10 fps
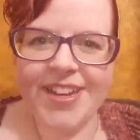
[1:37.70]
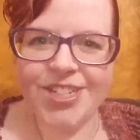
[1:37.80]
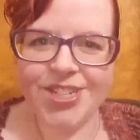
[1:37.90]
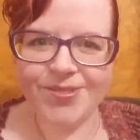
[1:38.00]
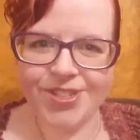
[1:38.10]

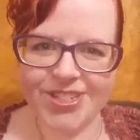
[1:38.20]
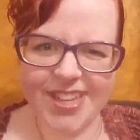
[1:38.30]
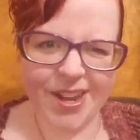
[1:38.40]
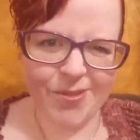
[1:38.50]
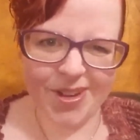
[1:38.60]
She was just
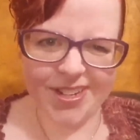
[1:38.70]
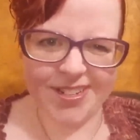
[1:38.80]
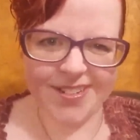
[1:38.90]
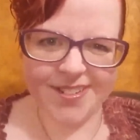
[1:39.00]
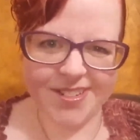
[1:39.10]
kind of wanting
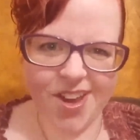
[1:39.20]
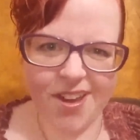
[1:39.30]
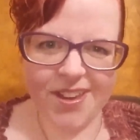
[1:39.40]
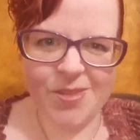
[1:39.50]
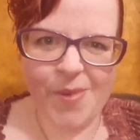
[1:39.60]
to
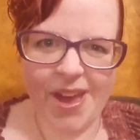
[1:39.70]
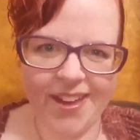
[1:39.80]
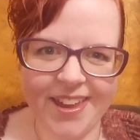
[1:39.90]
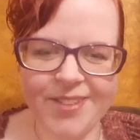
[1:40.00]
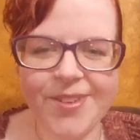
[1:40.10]
talk in the
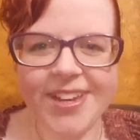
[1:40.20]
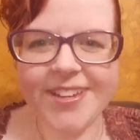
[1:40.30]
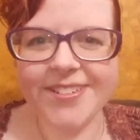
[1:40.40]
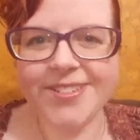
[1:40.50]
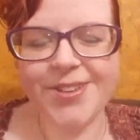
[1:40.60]
back
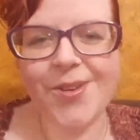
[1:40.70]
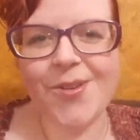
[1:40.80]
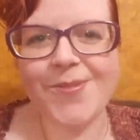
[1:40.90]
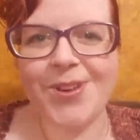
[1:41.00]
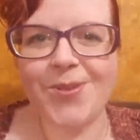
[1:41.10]
anyways, so
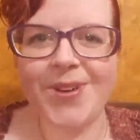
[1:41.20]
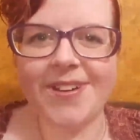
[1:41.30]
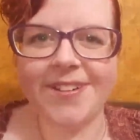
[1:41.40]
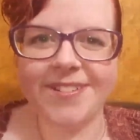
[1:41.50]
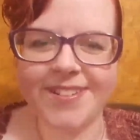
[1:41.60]
I'm like,
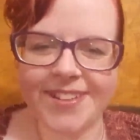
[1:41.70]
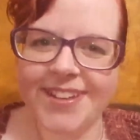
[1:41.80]
well,